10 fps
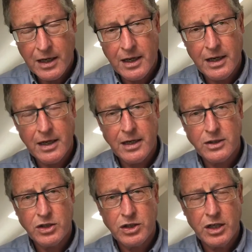he
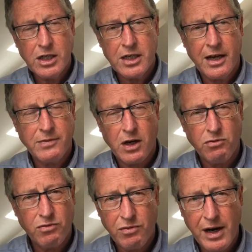just gives a
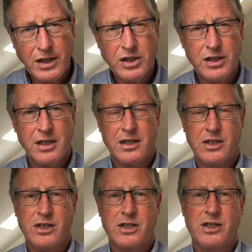
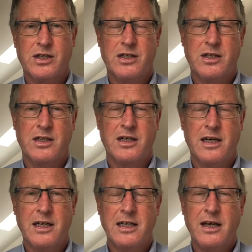richness
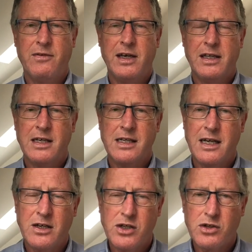in giving this
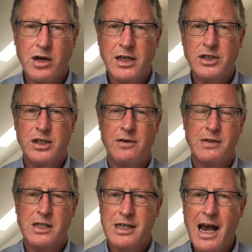illustration
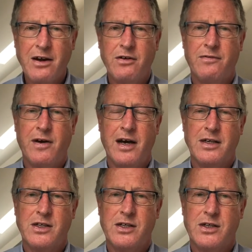of
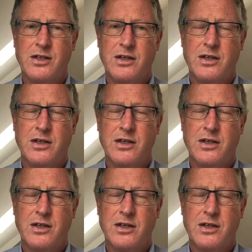sacrifice,